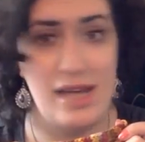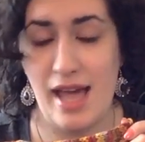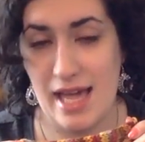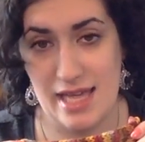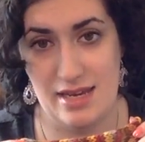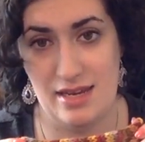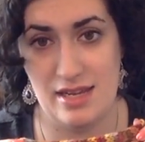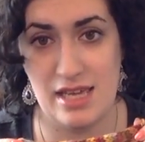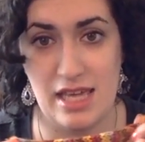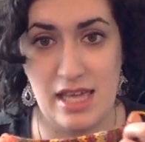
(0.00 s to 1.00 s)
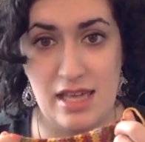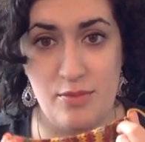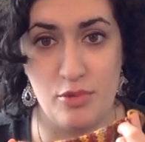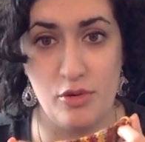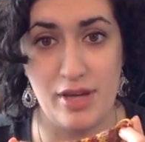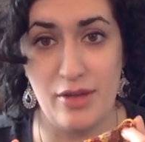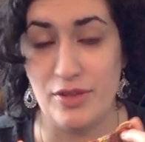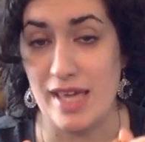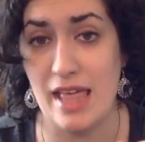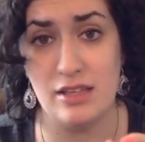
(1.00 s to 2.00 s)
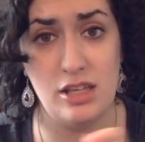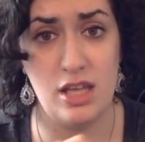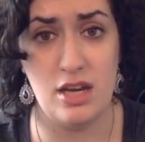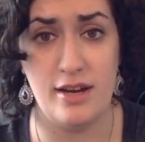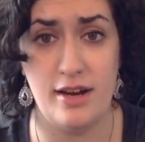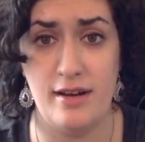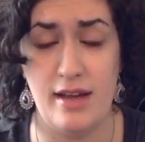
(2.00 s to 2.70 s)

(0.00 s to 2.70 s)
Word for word: And he broke out the calculator